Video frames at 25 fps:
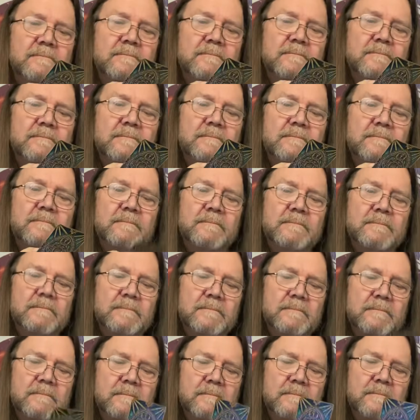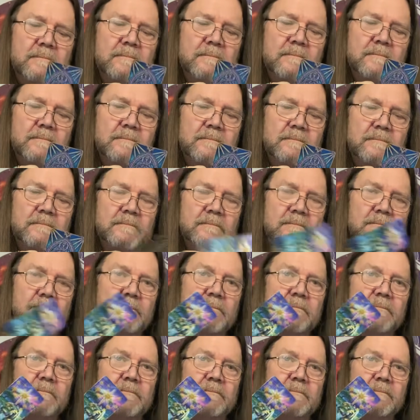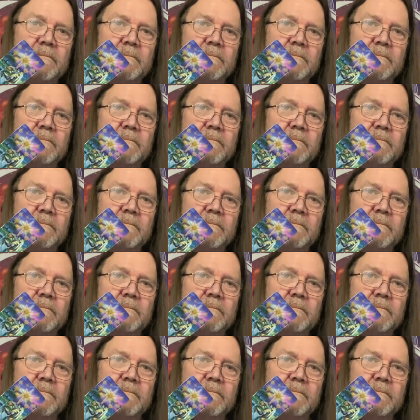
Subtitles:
[no speech]